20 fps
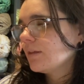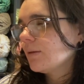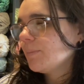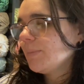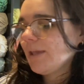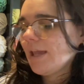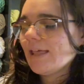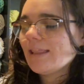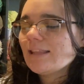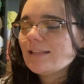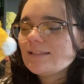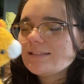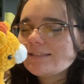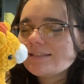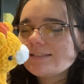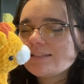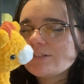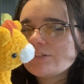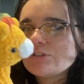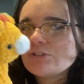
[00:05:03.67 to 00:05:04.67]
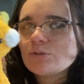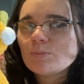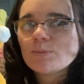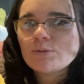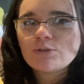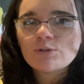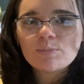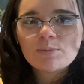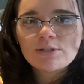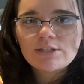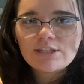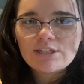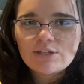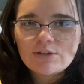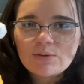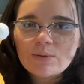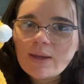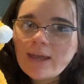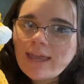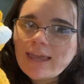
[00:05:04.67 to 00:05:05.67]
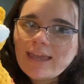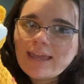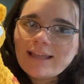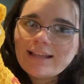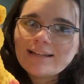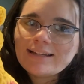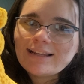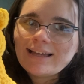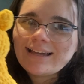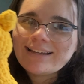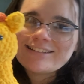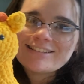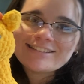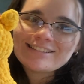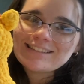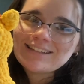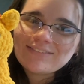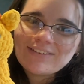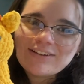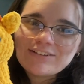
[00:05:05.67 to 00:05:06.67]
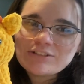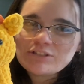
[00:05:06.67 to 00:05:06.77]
But yeah, this is super, super cute, and I just love how it